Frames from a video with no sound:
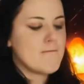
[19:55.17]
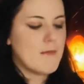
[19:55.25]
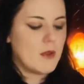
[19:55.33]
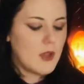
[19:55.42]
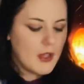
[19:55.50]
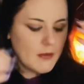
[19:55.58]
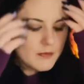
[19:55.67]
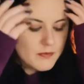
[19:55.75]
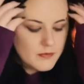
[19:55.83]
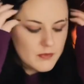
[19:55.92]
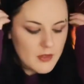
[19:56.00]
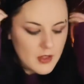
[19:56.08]
okay.
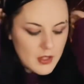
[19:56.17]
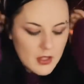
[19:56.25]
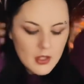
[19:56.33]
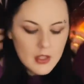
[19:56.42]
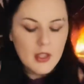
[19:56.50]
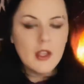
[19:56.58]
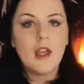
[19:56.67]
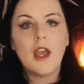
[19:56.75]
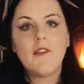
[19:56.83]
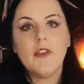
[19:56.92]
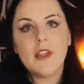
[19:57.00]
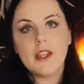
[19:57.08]
I
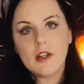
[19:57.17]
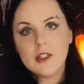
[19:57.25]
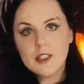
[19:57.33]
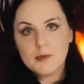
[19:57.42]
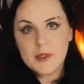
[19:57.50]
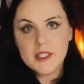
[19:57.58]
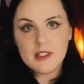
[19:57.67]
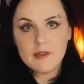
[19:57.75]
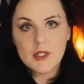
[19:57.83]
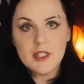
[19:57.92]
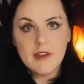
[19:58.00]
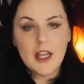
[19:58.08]
feel like you're in this place of
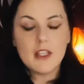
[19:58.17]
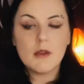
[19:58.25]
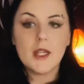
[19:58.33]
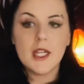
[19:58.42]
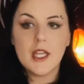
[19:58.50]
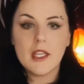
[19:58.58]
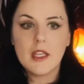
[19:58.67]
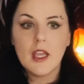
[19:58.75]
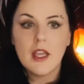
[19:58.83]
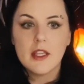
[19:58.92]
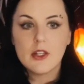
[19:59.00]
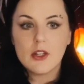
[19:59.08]
reevaluating
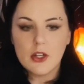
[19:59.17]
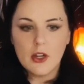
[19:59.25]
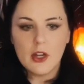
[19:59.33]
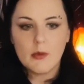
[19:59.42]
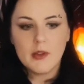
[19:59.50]
your current